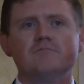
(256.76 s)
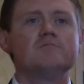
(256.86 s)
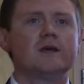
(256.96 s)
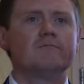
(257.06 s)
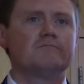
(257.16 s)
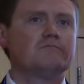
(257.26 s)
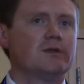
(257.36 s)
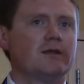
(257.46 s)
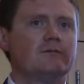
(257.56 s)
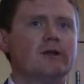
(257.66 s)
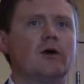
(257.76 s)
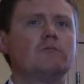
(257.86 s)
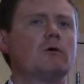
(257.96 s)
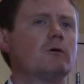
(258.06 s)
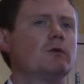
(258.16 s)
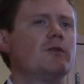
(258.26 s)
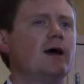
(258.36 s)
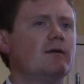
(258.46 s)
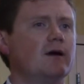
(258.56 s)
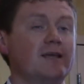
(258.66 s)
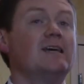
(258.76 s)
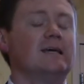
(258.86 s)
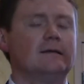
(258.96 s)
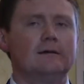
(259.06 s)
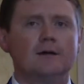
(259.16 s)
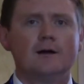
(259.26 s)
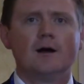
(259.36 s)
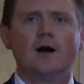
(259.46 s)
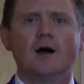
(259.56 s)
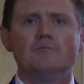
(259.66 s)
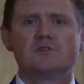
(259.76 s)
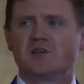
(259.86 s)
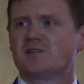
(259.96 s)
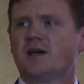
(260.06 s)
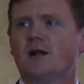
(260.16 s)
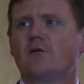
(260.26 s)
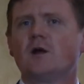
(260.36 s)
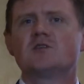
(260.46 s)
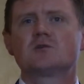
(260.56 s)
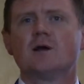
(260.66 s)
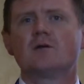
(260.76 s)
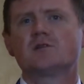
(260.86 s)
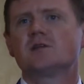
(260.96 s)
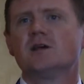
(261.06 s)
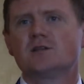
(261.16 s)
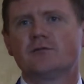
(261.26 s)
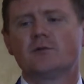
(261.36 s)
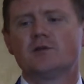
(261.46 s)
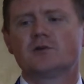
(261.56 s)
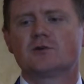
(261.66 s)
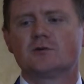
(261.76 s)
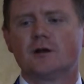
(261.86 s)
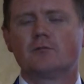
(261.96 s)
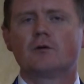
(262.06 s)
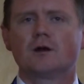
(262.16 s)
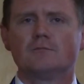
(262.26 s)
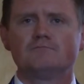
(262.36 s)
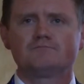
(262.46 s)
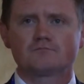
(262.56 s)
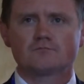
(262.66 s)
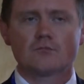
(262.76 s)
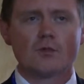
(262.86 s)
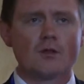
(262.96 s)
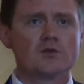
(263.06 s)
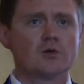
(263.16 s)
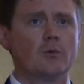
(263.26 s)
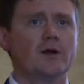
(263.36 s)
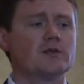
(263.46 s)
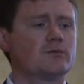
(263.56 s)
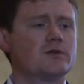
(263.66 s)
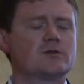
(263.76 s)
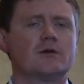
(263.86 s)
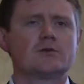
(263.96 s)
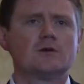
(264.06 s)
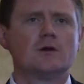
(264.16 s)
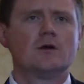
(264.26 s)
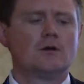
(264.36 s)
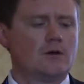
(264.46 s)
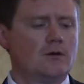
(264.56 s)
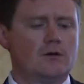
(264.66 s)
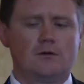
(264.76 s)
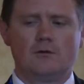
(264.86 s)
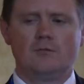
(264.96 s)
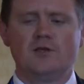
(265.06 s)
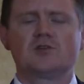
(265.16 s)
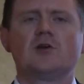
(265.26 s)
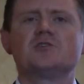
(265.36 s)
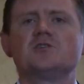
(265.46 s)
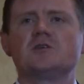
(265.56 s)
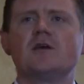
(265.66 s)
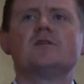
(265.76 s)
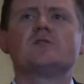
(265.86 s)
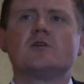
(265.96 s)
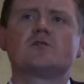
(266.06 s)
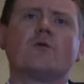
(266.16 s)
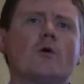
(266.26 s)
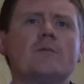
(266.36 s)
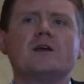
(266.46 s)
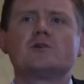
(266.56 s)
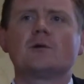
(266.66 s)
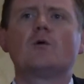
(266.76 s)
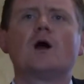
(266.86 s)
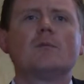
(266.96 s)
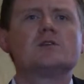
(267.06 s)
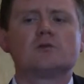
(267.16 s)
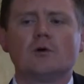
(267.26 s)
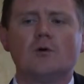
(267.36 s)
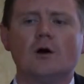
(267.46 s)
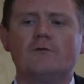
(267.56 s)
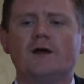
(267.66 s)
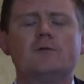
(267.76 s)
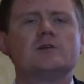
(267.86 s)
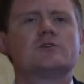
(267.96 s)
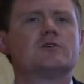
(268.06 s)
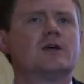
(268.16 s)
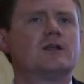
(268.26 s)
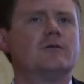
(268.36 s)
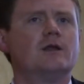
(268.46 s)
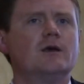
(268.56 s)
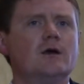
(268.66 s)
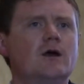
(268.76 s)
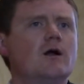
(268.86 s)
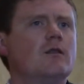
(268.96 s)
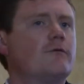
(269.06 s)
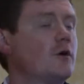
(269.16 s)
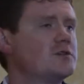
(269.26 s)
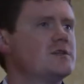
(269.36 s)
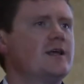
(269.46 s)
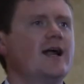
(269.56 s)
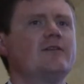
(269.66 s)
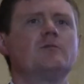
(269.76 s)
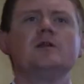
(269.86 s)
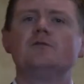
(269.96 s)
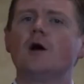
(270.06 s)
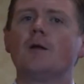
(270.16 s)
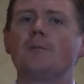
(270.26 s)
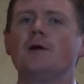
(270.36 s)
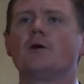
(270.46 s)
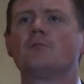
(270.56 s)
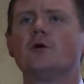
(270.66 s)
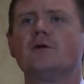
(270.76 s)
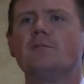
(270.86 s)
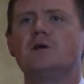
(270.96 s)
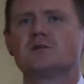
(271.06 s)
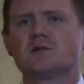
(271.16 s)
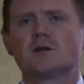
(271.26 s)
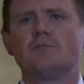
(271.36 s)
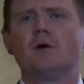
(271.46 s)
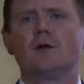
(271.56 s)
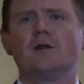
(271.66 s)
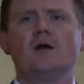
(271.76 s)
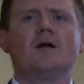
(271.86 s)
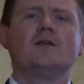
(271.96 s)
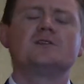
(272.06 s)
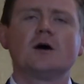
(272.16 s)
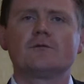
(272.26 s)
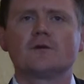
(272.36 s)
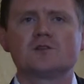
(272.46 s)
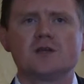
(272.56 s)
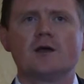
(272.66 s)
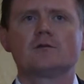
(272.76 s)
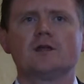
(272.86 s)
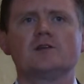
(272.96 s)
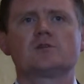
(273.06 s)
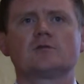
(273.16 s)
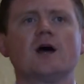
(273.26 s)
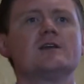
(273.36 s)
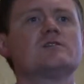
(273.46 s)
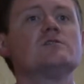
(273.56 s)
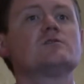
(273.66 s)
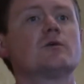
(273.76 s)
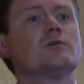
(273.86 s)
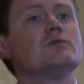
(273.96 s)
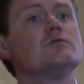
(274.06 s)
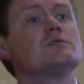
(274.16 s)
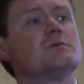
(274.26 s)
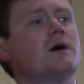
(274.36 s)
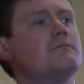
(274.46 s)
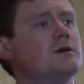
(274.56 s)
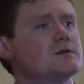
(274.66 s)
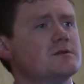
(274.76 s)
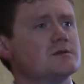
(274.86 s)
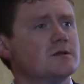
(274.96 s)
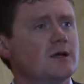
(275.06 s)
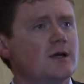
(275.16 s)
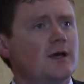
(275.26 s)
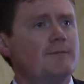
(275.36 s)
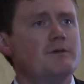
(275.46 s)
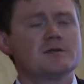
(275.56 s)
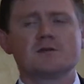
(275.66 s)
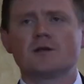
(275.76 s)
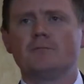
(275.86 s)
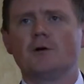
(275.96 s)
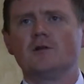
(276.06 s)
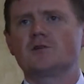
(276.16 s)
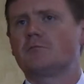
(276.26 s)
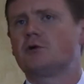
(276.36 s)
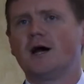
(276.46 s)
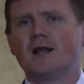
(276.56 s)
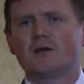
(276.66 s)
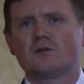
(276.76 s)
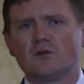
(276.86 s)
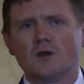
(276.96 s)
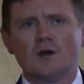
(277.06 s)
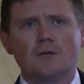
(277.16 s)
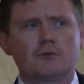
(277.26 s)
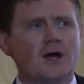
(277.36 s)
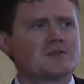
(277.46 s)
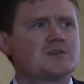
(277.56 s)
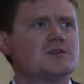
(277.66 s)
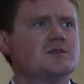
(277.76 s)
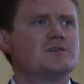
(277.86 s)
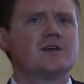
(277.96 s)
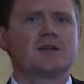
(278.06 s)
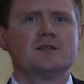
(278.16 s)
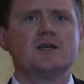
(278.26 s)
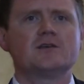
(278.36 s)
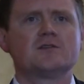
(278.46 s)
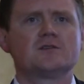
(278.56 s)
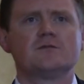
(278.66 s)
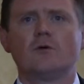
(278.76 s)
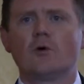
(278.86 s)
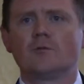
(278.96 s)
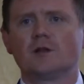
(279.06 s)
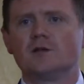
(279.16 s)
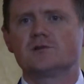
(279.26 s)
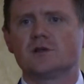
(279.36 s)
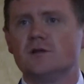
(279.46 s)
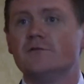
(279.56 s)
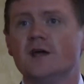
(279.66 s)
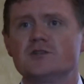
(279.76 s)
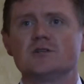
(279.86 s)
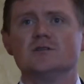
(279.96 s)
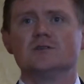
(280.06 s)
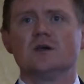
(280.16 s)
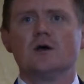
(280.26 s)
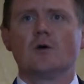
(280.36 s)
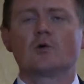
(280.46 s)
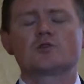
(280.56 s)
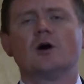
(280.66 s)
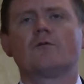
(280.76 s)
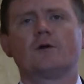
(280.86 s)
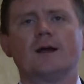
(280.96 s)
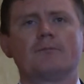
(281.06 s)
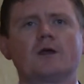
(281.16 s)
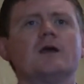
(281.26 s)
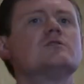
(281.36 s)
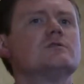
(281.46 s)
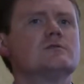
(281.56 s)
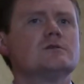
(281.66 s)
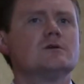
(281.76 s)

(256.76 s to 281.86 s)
get on board with that again. 6 out of our 8 surrounding states have a research credit program. So what is research? Research is there's 4 major requirements to a qualified research activity. The first is that I have to be developing or improving a business component that's held for sale, lease, or license, or used in my business. And business components are products, processes, techniques, formulas, inventions, or software applications.